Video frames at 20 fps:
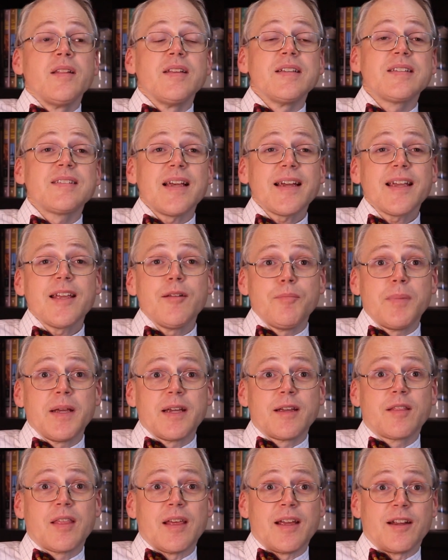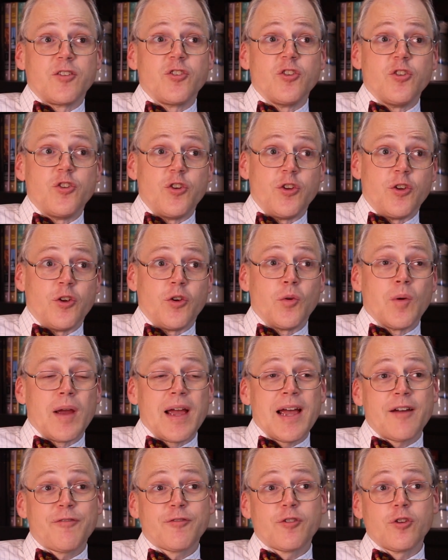The second big thing to do
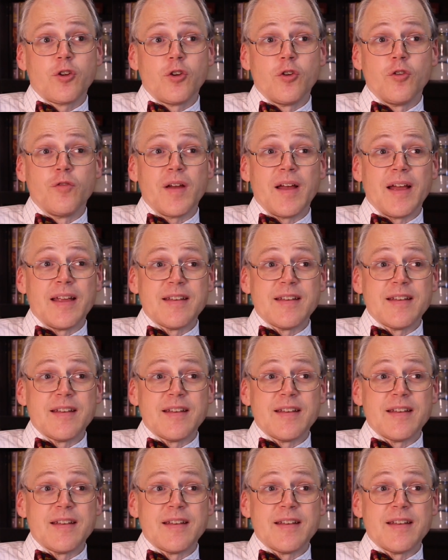after you've